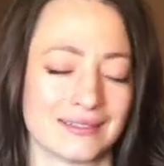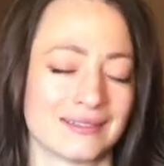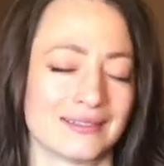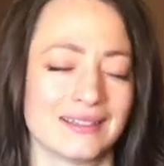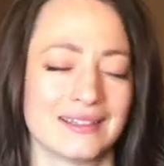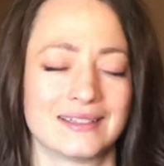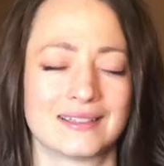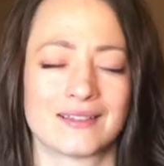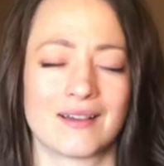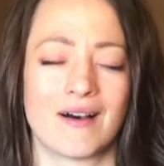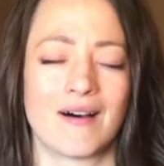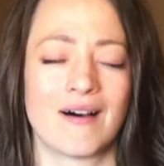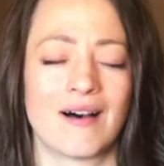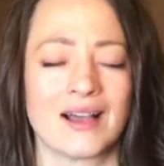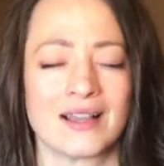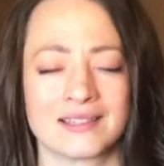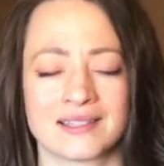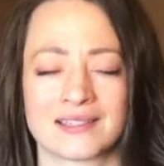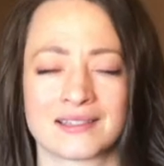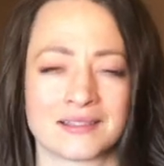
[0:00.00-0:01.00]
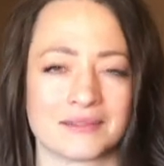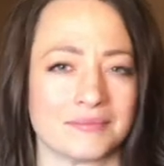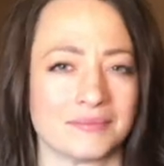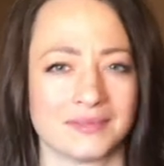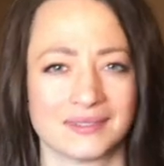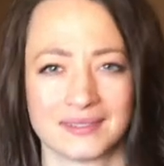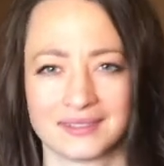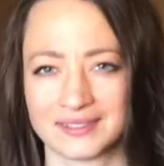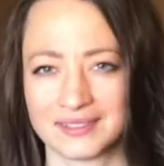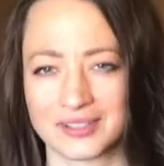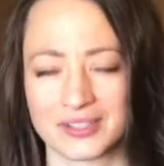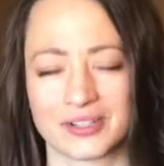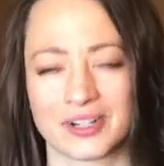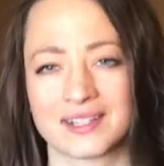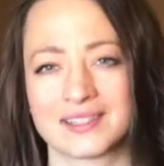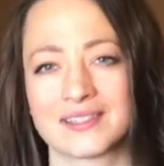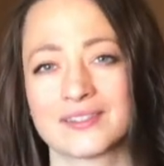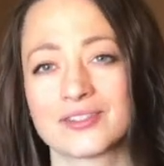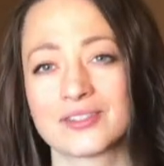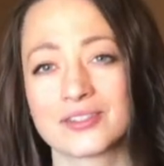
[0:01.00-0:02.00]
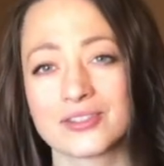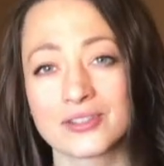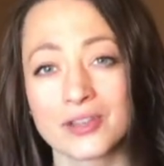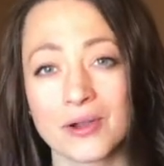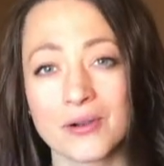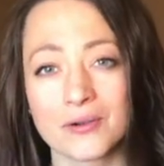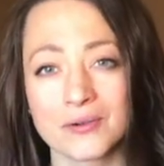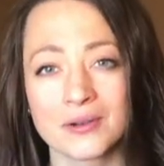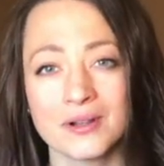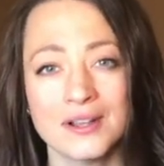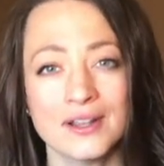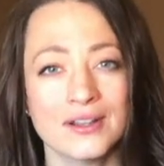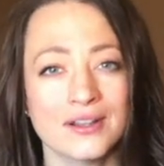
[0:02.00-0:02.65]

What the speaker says: it's awesome. Stress is so